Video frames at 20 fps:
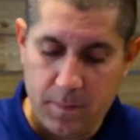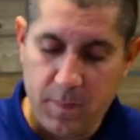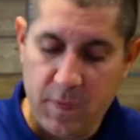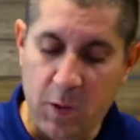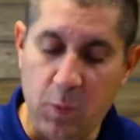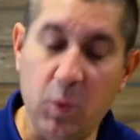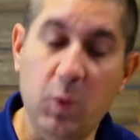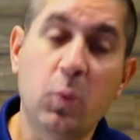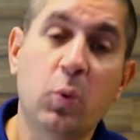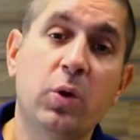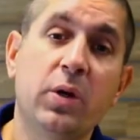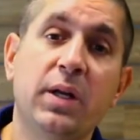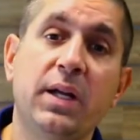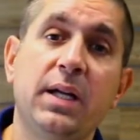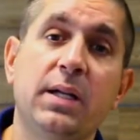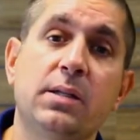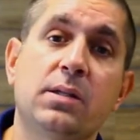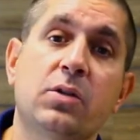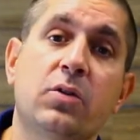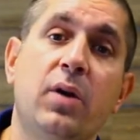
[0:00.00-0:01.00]
And when we're
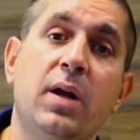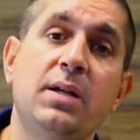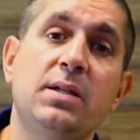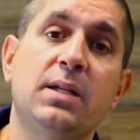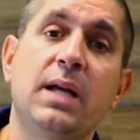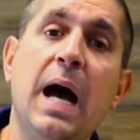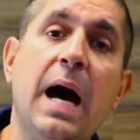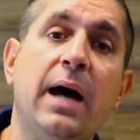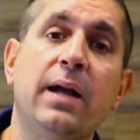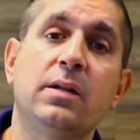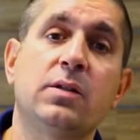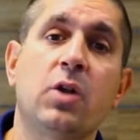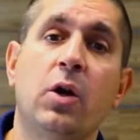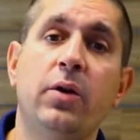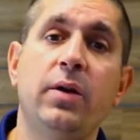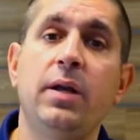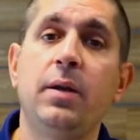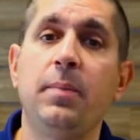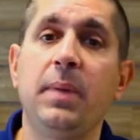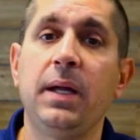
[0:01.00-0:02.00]
against Christ, God is our
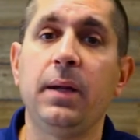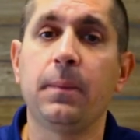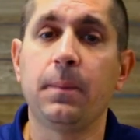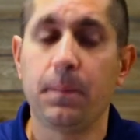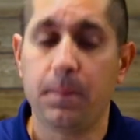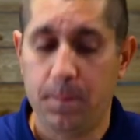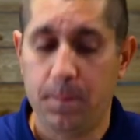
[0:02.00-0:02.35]
enemy.